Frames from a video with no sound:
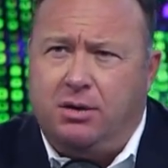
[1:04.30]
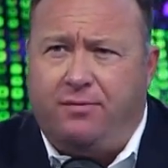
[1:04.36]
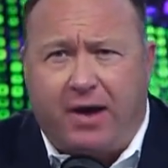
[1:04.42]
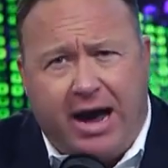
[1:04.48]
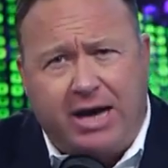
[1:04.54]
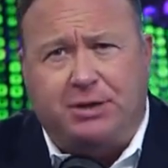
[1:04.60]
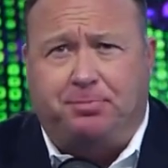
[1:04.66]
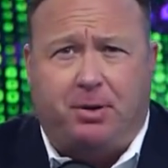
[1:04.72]
the
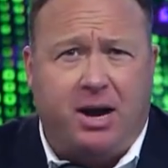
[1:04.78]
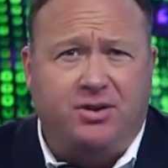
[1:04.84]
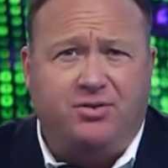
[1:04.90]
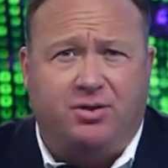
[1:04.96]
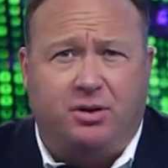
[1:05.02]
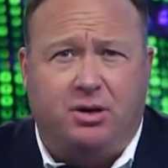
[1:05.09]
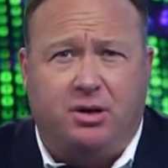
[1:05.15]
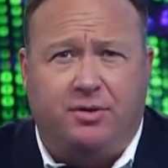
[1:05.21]
vice
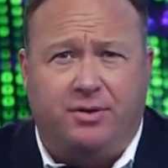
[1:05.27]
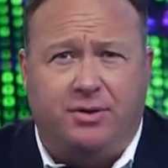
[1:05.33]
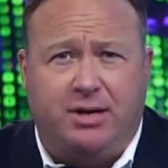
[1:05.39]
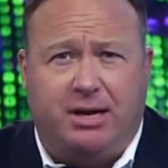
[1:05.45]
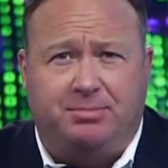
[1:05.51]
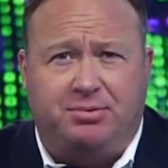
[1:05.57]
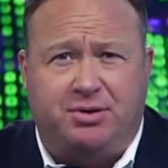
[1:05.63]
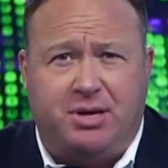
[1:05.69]
president of the
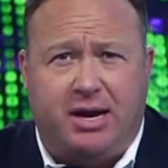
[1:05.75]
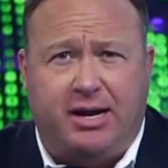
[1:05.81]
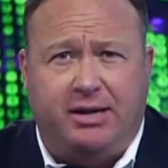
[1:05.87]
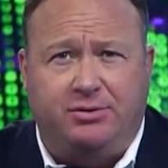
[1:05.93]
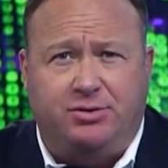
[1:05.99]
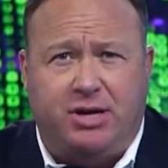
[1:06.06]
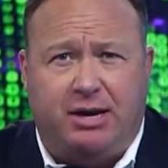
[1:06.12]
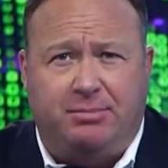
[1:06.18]
deep
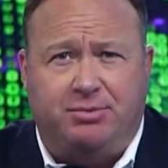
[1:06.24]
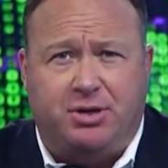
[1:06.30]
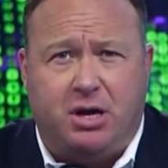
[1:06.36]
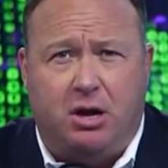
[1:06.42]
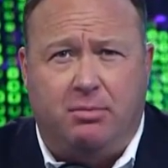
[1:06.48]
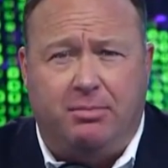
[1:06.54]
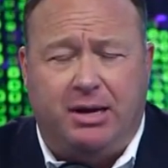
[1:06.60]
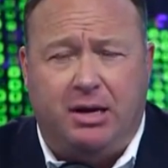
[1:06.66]
state, James
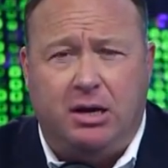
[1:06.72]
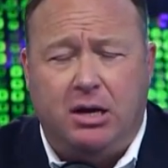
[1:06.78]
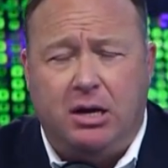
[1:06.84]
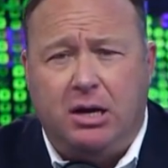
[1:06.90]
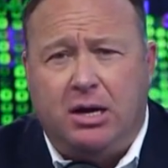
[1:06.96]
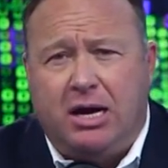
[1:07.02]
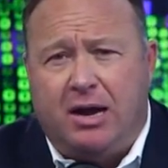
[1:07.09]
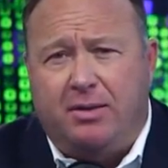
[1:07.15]
Comey,
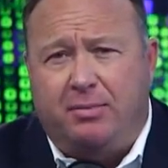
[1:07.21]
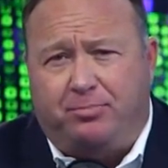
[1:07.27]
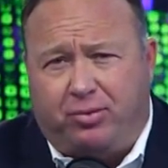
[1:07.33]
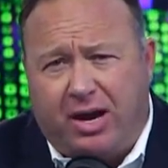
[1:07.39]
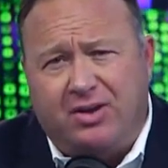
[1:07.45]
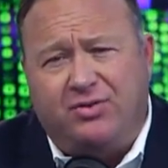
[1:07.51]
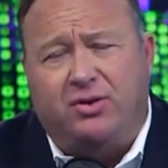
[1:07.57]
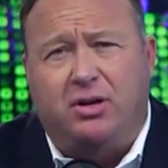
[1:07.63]
and the
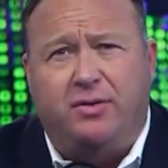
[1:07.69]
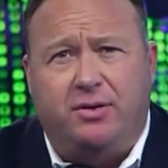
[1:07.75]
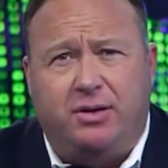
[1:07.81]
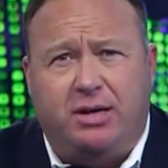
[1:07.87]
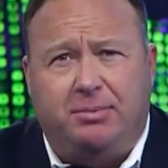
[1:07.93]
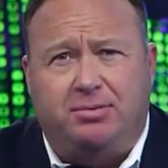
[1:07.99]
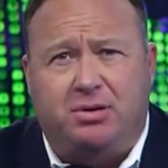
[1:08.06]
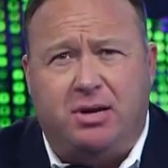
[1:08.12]
president of
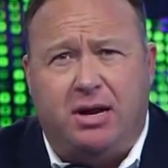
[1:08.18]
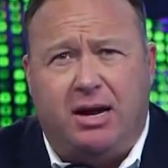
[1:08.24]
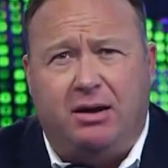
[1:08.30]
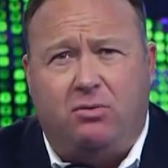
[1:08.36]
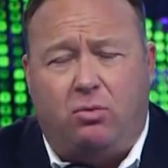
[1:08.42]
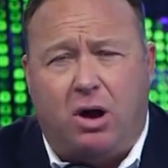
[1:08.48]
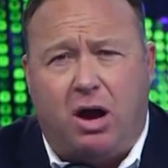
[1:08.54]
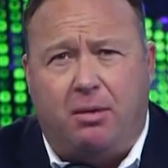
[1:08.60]
the deep
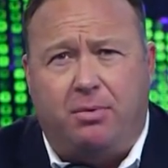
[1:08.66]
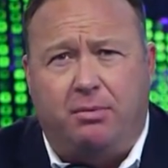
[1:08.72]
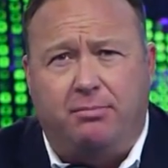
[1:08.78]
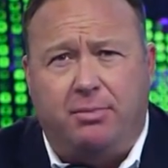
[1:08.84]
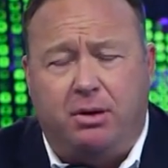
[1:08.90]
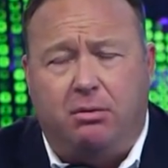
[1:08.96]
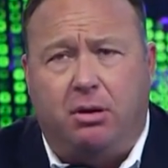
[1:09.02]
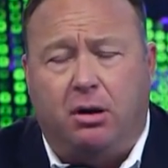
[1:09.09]
state,
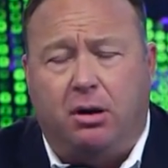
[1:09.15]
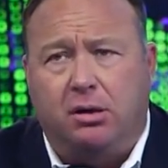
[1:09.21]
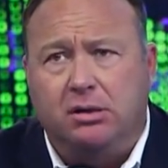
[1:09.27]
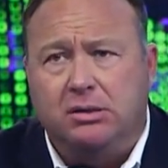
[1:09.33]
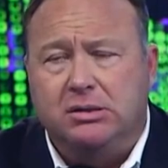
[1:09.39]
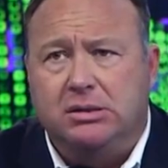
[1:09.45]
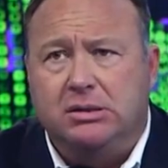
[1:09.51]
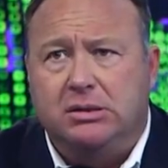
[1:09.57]
Robert
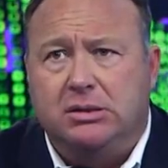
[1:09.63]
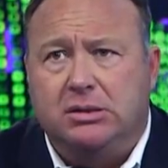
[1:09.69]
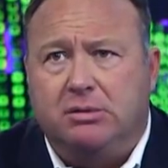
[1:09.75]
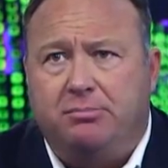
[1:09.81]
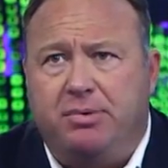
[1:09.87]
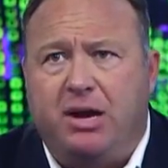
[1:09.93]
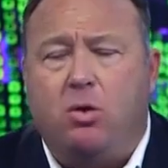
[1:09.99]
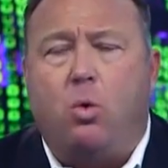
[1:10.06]
Mueller,
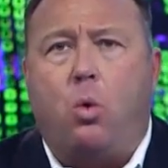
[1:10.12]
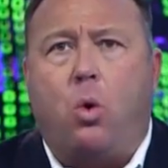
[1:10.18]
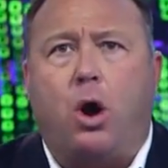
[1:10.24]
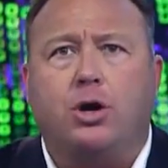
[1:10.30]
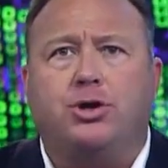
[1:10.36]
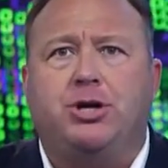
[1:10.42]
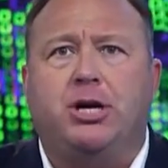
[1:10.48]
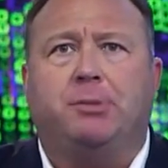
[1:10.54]
being
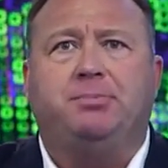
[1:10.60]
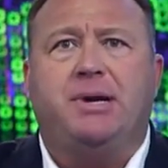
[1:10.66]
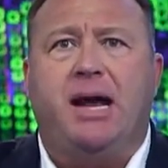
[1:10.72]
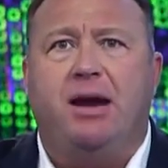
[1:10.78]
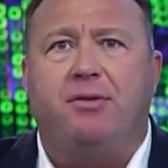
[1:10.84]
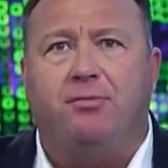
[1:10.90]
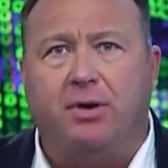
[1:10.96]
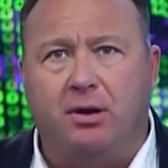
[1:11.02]

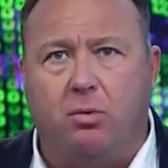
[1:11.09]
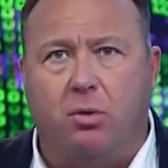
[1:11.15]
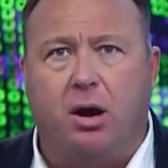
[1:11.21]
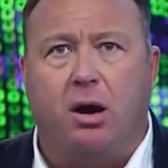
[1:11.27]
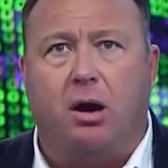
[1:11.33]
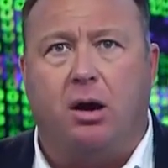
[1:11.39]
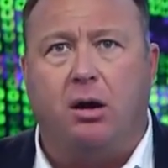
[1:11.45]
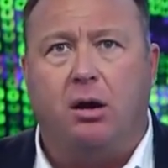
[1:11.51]
worshipped
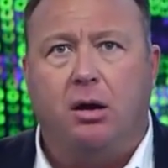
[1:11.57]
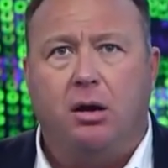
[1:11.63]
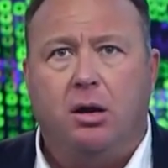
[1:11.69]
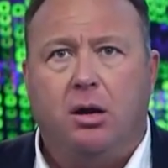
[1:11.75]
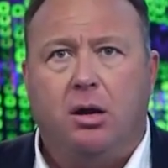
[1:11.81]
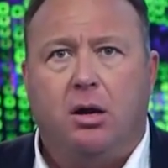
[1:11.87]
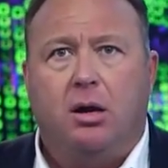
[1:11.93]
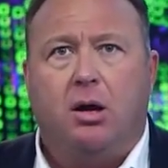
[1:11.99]
everywhere,
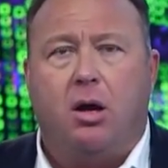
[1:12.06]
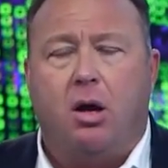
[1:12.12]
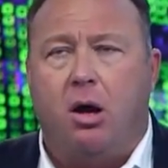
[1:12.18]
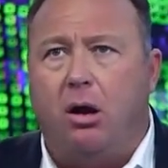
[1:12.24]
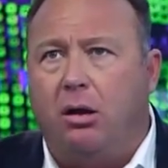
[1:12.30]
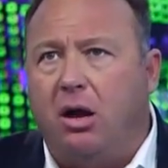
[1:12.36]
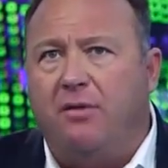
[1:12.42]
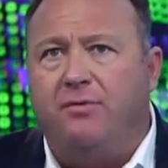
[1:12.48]

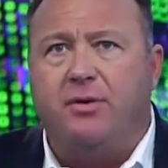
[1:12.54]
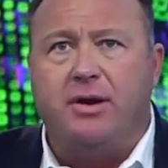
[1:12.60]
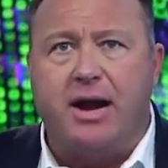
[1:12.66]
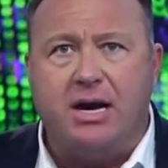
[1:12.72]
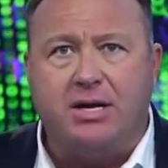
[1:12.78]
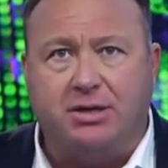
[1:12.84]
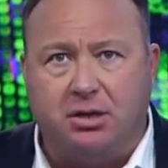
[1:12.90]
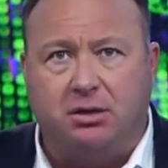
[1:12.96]
all over
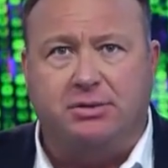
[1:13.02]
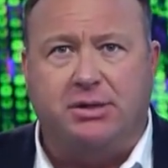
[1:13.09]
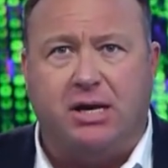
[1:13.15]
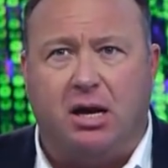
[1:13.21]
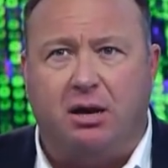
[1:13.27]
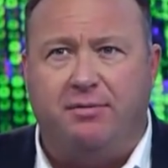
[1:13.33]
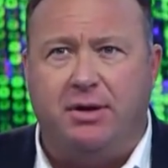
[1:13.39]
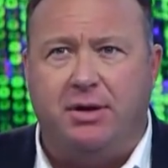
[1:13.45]
national
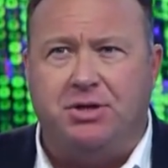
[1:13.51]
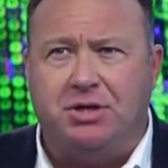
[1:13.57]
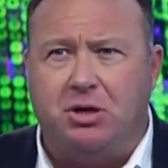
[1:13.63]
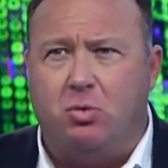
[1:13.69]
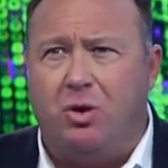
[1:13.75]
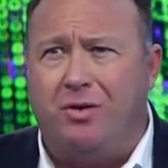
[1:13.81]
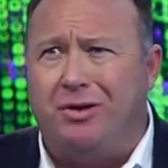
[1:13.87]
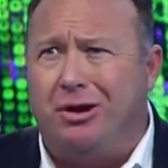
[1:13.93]

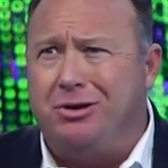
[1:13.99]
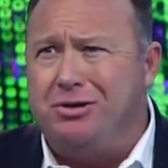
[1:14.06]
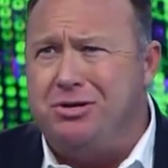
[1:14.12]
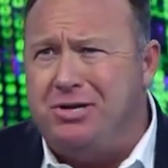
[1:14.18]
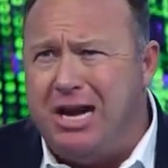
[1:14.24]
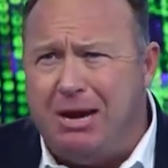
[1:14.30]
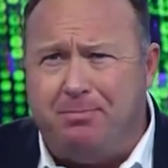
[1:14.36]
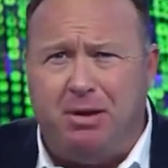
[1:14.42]
television, when they're
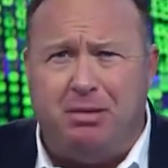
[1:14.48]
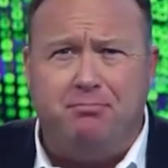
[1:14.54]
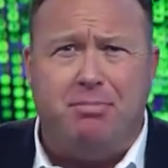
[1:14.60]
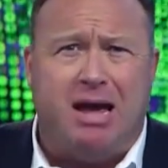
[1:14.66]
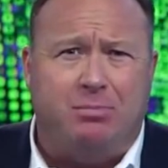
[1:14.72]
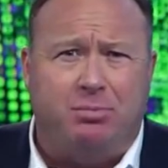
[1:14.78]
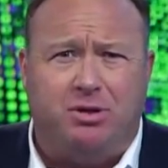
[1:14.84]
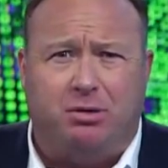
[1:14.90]
deep
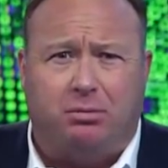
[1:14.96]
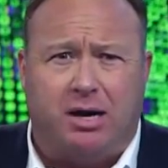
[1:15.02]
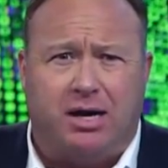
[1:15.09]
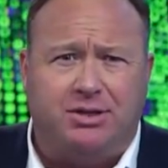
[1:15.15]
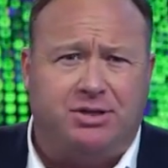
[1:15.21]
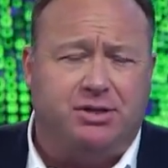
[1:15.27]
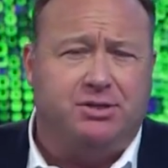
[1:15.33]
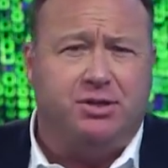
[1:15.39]
in bed with the
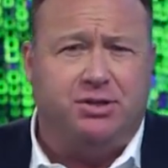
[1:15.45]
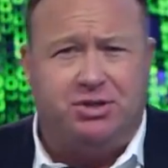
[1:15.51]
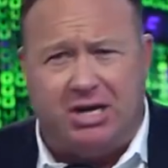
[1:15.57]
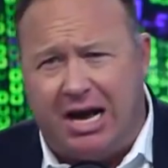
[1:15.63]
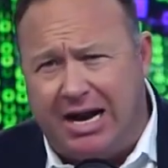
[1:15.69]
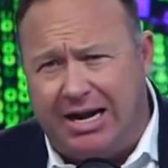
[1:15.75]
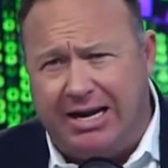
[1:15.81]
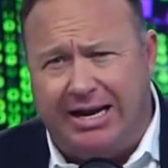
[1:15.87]
Russians, the
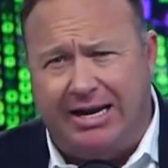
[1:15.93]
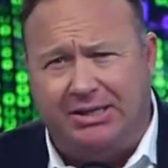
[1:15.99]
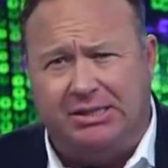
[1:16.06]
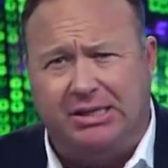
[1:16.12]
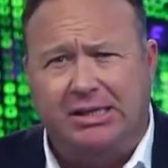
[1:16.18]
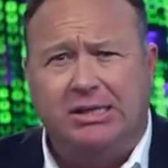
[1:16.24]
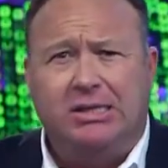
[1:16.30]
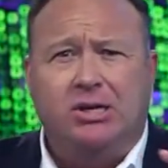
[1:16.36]

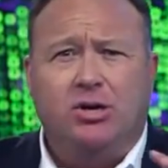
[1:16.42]
Chinese,